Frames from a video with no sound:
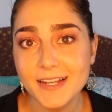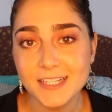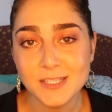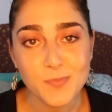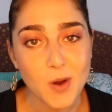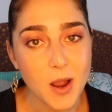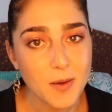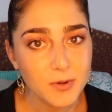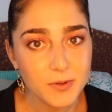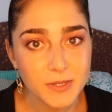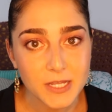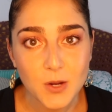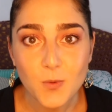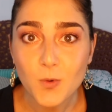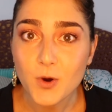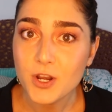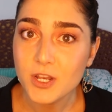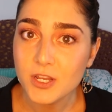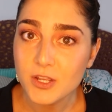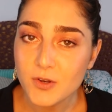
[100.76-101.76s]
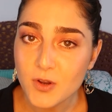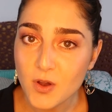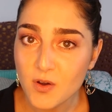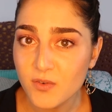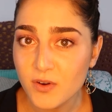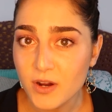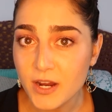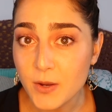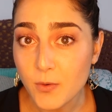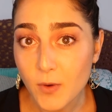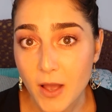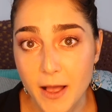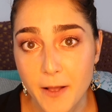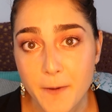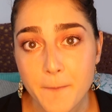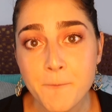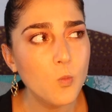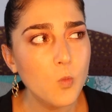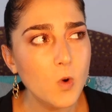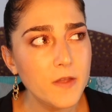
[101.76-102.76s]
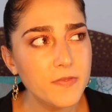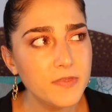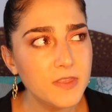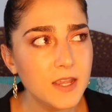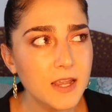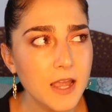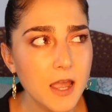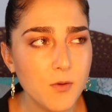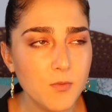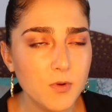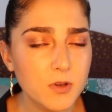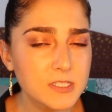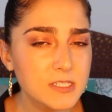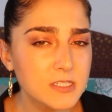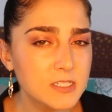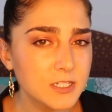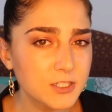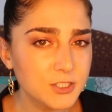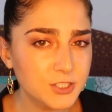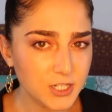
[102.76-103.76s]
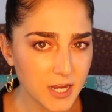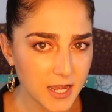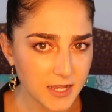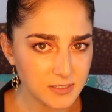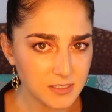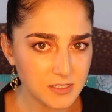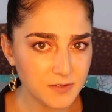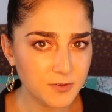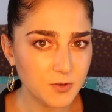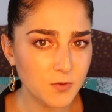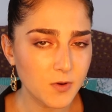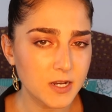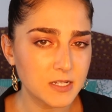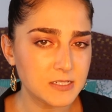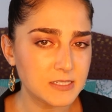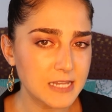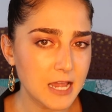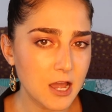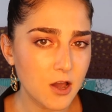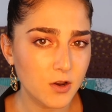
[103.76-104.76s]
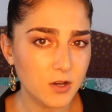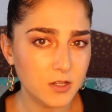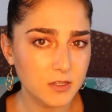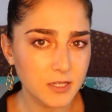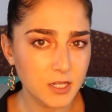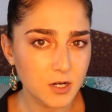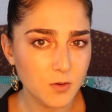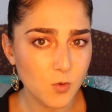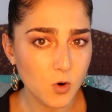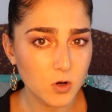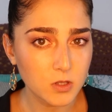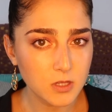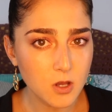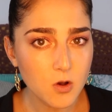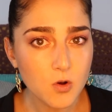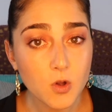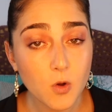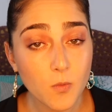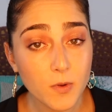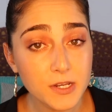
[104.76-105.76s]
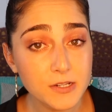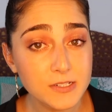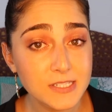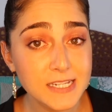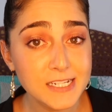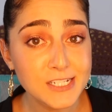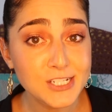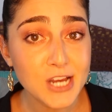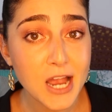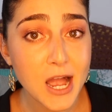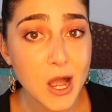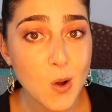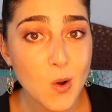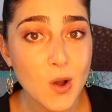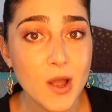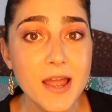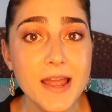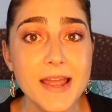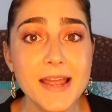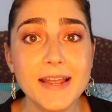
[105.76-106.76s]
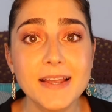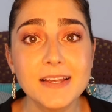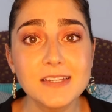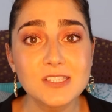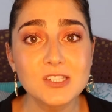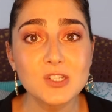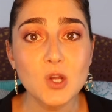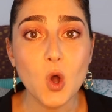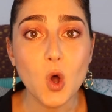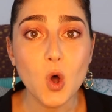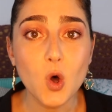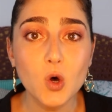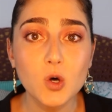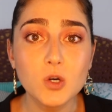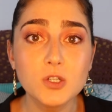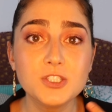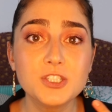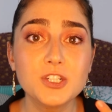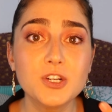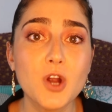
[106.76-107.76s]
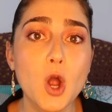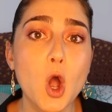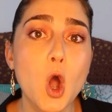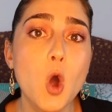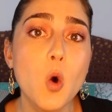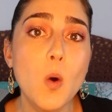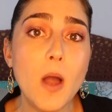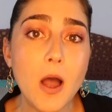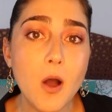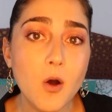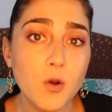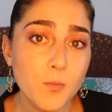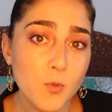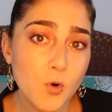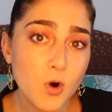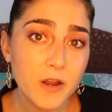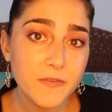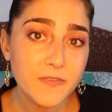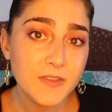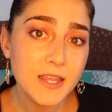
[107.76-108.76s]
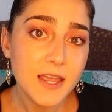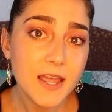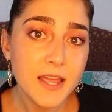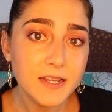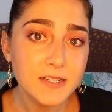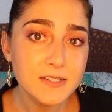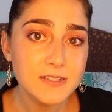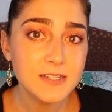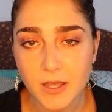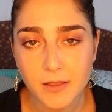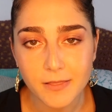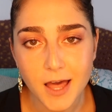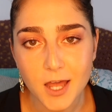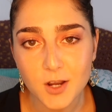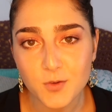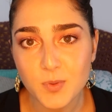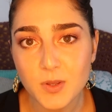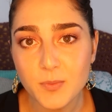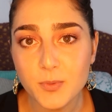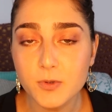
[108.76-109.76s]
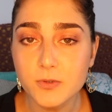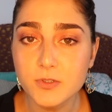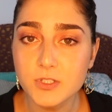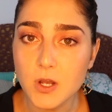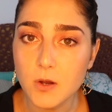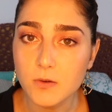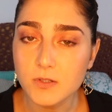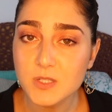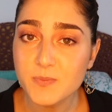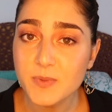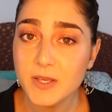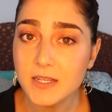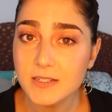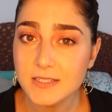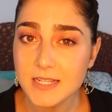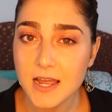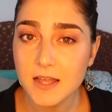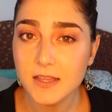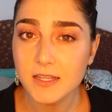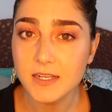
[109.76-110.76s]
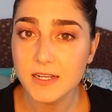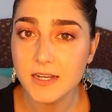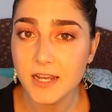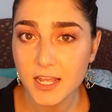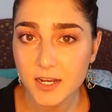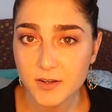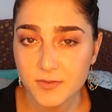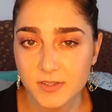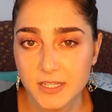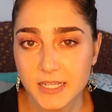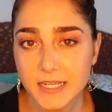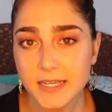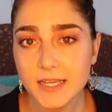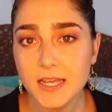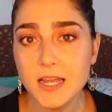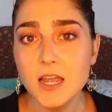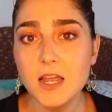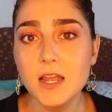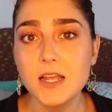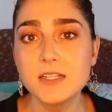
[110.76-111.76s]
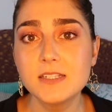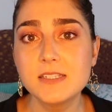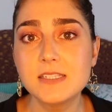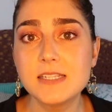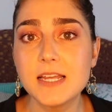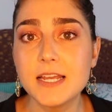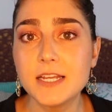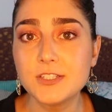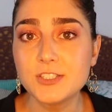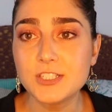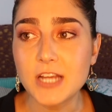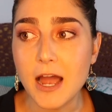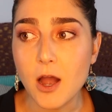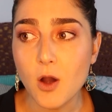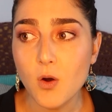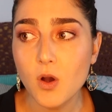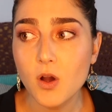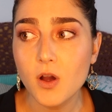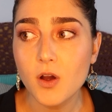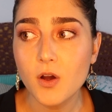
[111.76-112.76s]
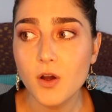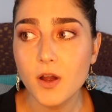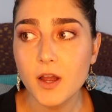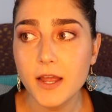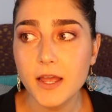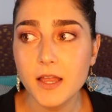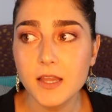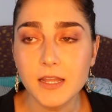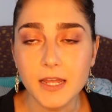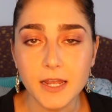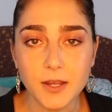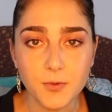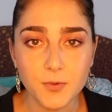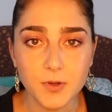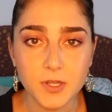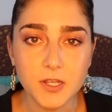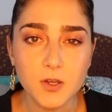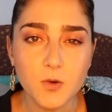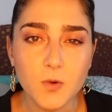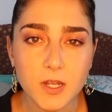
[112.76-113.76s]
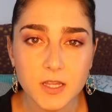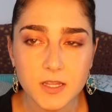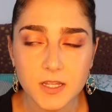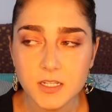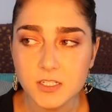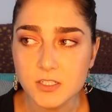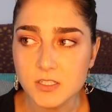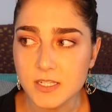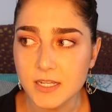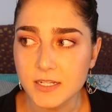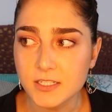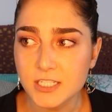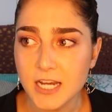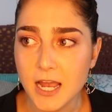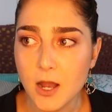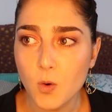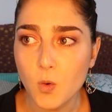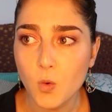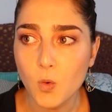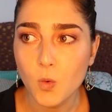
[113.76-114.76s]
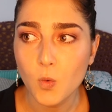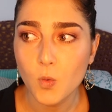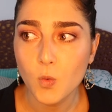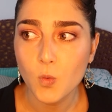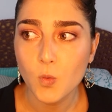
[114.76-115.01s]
It's probably a word you know very well. One thing I would suggest if you want to sound a little more local when you say ciao is to hold your O out more at the end. A lot of people who don't speak Italian natively say ciao, like really quickly, just like ciao.